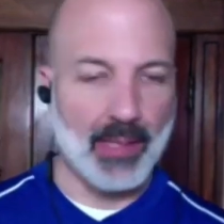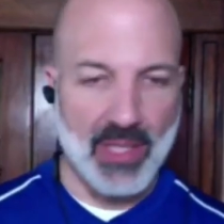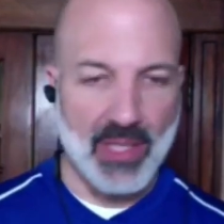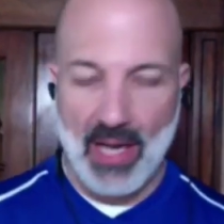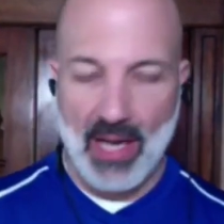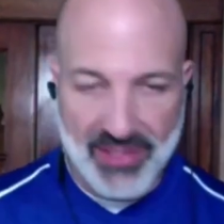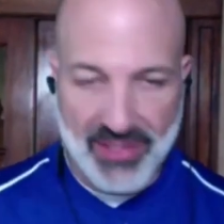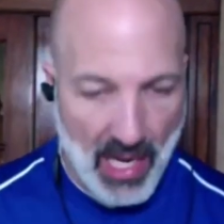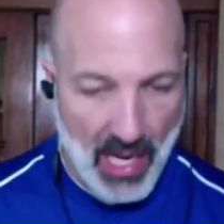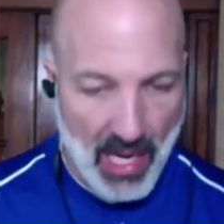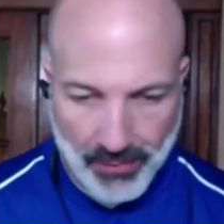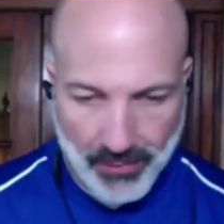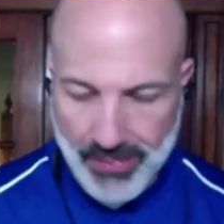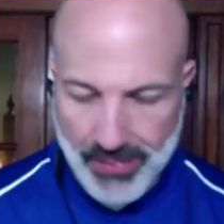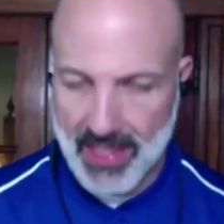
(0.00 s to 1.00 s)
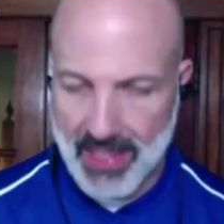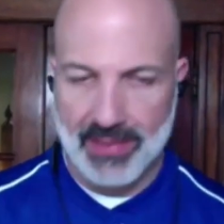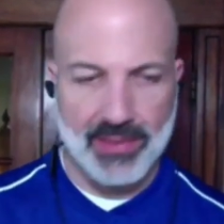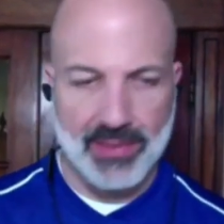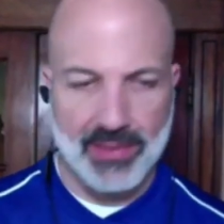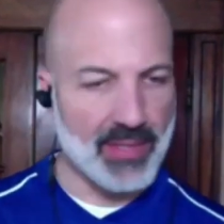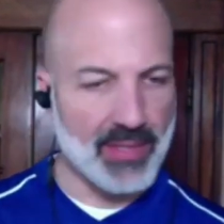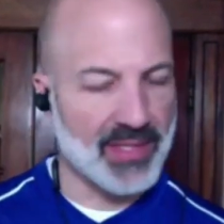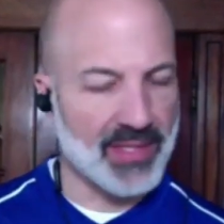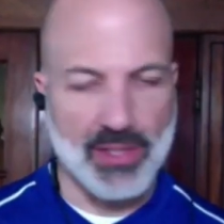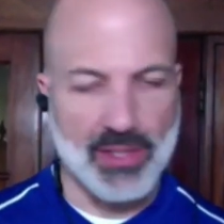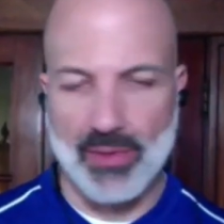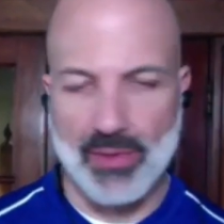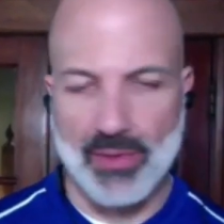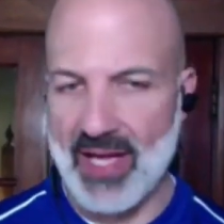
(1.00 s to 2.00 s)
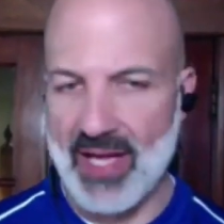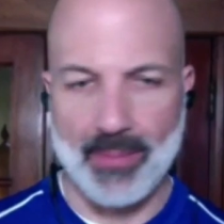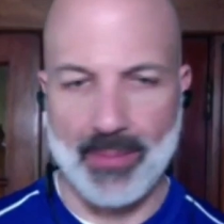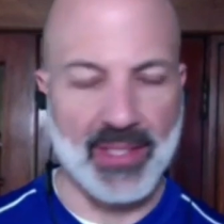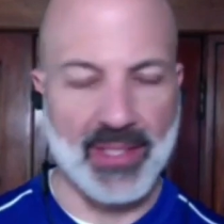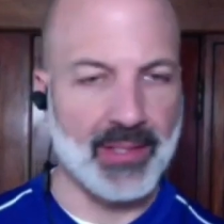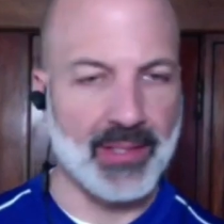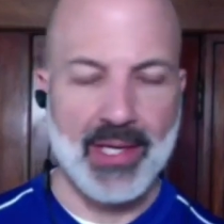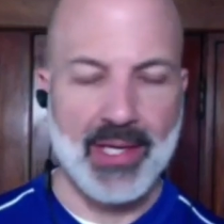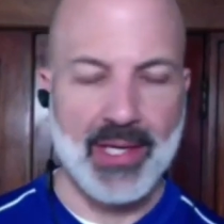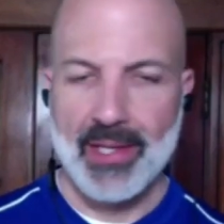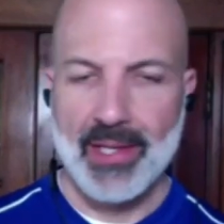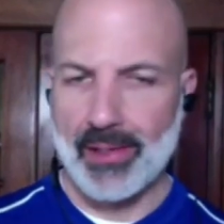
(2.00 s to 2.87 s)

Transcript: Um, yeah, I have a daughter who's a student at the U of M, and